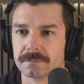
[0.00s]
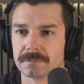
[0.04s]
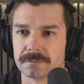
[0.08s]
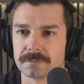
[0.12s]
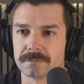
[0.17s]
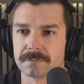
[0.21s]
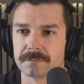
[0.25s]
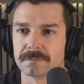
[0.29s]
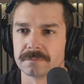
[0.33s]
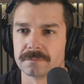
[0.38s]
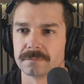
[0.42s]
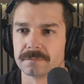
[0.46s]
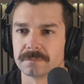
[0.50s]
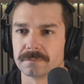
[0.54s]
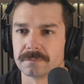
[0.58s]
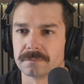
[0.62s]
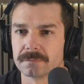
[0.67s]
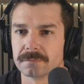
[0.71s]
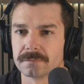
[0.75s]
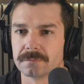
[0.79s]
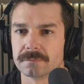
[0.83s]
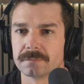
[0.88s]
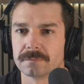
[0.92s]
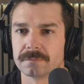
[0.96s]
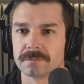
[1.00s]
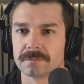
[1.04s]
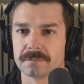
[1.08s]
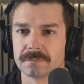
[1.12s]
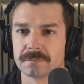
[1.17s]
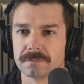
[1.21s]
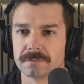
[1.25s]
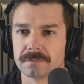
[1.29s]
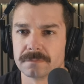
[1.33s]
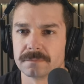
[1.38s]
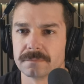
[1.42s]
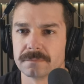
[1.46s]

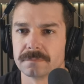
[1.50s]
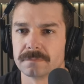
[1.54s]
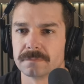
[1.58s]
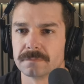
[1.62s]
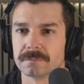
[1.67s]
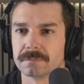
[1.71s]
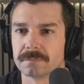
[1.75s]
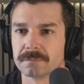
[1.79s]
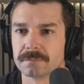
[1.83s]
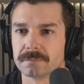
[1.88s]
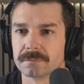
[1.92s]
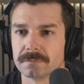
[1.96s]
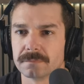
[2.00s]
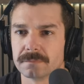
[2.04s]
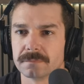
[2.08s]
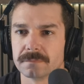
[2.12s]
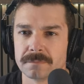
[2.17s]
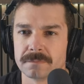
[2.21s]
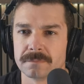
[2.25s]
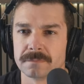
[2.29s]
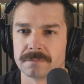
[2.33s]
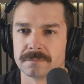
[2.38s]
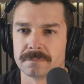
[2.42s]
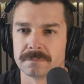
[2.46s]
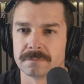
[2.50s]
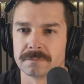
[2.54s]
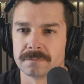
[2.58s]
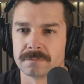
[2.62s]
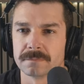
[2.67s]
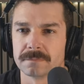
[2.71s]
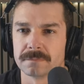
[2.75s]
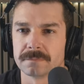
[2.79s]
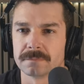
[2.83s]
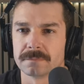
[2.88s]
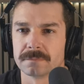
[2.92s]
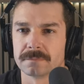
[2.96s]

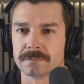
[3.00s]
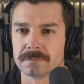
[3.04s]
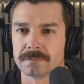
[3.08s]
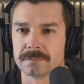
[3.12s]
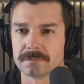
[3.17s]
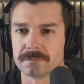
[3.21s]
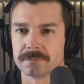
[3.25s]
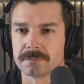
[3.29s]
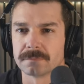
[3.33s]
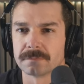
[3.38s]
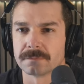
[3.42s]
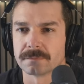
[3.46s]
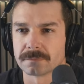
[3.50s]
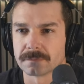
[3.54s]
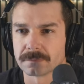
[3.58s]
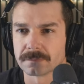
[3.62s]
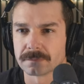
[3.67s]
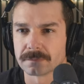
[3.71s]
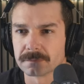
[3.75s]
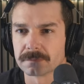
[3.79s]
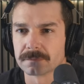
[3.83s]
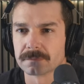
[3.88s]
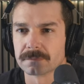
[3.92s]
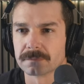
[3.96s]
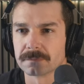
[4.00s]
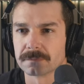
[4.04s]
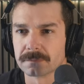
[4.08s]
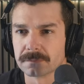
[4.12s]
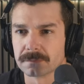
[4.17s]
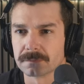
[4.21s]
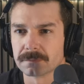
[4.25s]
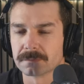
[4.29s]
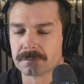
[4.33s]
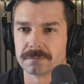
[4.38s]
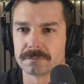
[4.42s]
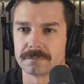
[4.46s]

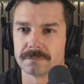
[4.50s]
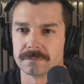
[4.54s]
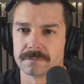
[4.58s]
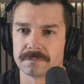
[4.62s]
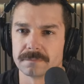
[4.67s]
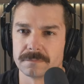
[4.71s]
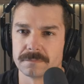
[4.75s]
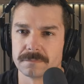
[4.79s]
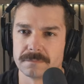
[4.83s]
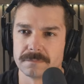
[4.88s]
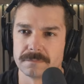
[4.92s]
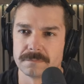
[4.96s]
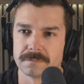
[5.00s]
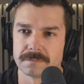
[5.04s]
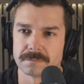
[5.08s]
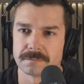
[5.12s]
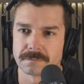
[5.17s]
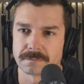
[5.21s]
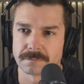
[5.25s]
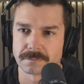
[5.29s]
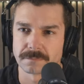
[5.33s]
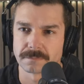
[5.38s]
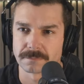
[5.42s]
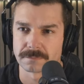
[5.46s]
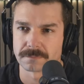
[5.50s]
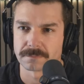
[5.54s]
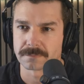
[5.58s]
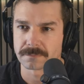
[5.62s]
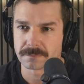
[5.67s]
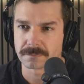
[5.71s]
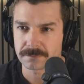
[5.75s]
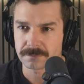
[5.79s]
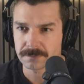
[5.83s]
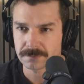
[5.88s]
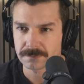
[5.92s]
(silent)